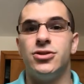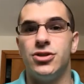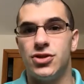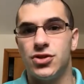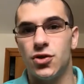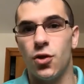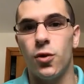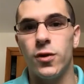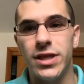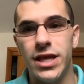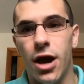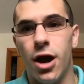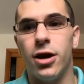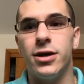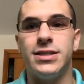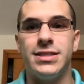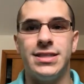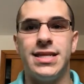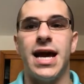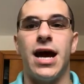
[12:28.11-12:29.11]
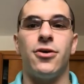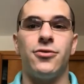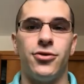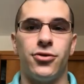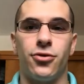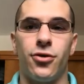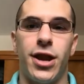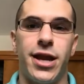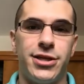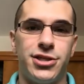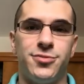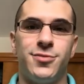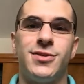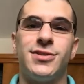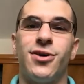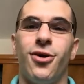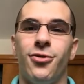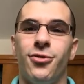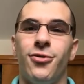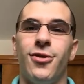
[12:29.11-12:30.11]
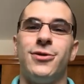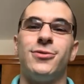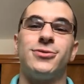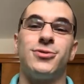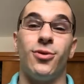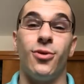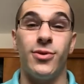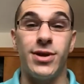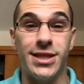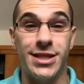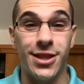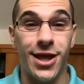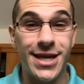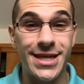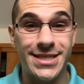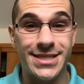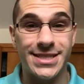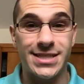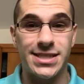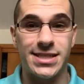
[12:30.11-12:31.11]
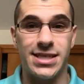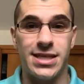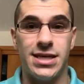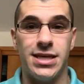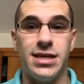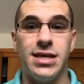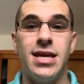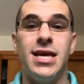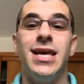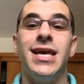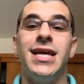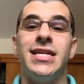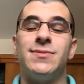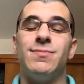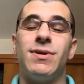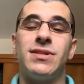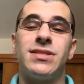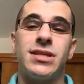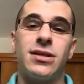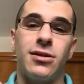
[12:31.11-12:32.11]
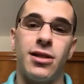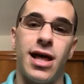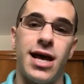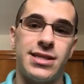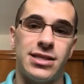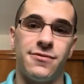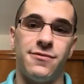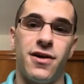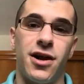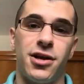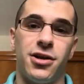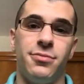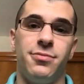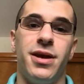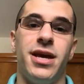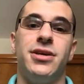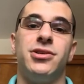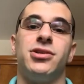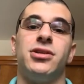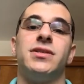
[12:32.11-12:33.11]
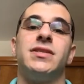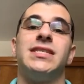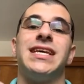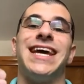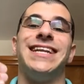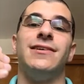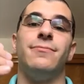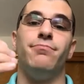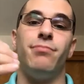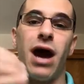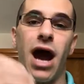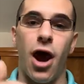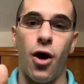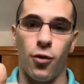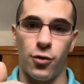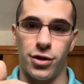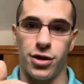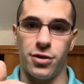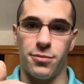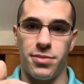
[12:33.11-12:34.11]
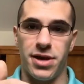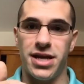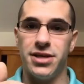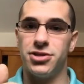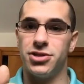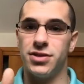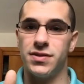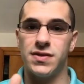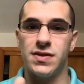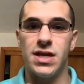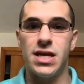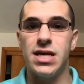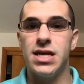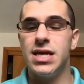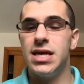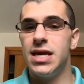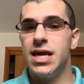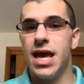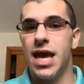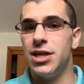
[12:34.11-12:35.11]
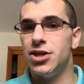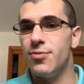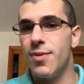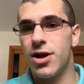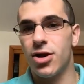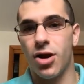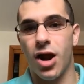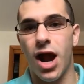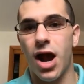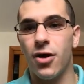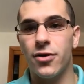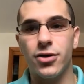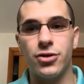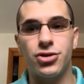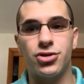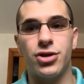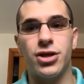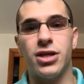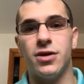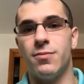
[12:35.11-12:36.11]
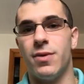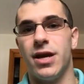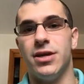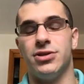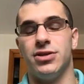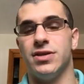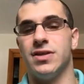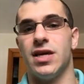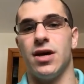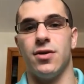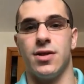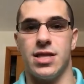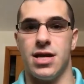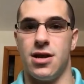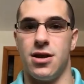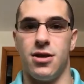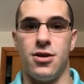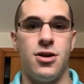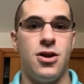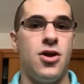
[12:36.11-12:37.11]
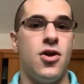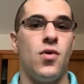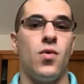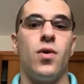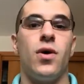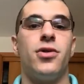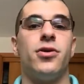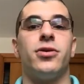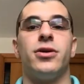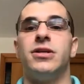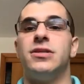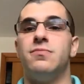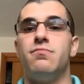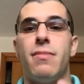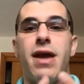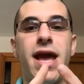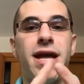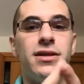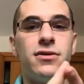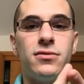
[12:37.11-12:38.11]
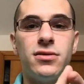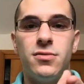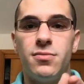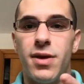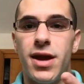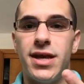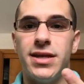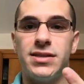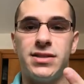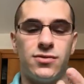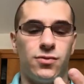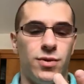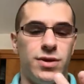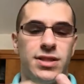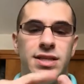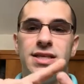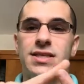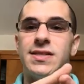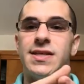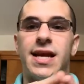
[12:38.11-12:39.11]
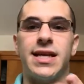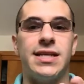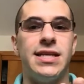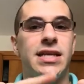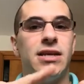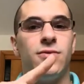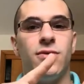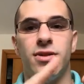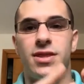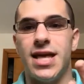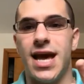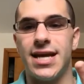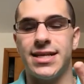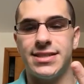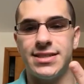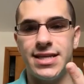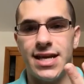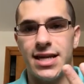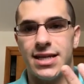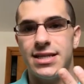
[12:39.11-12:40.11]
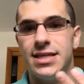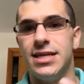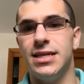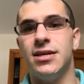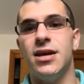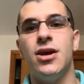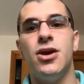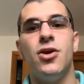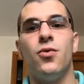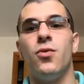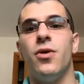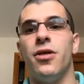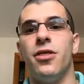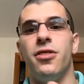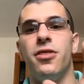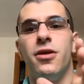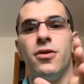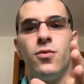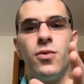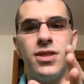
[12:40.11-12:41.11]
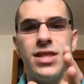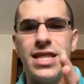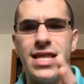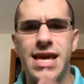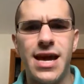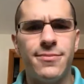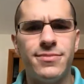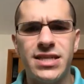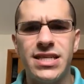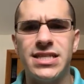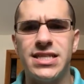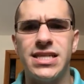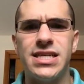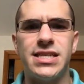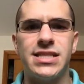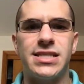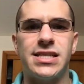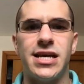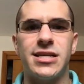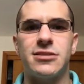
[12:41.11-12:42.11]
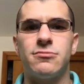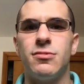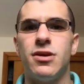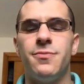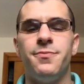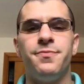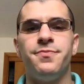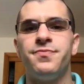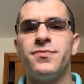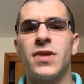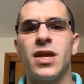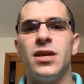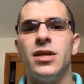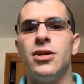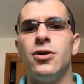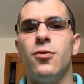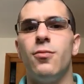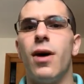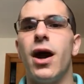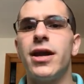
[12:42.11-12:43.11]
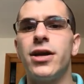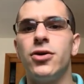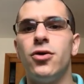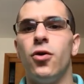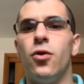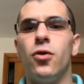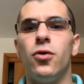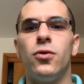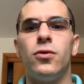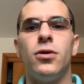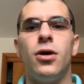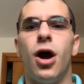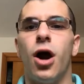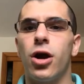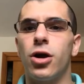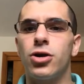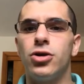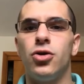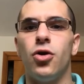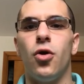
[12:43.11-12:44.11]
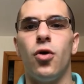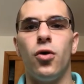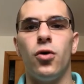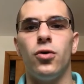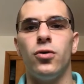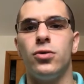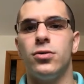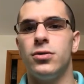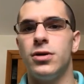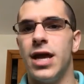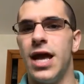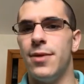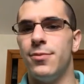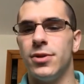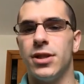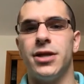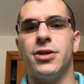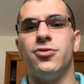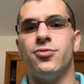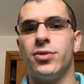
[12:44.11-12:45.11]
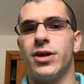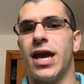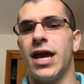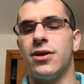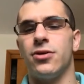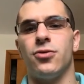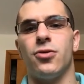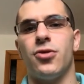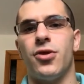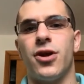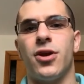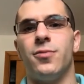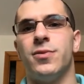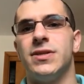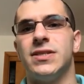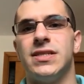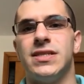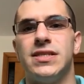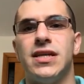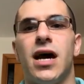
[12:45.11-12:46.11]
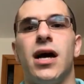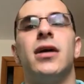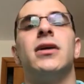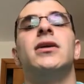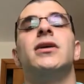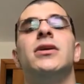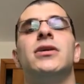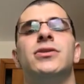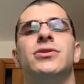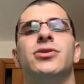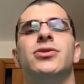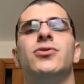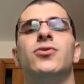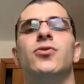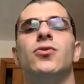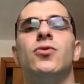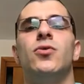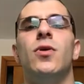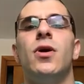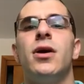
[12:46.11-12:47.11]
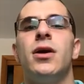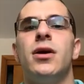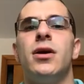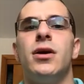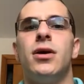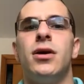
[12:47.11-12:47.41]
to solely hunt down derangements, although that's what we like to see. It's meant to classify your patients and empower your patients. And no matter how you're treating patients out there, whether it's manually based with this technique, with that technique, with the MDT assessment, my goal, our goal at Millennial Mechanical Therapists is not to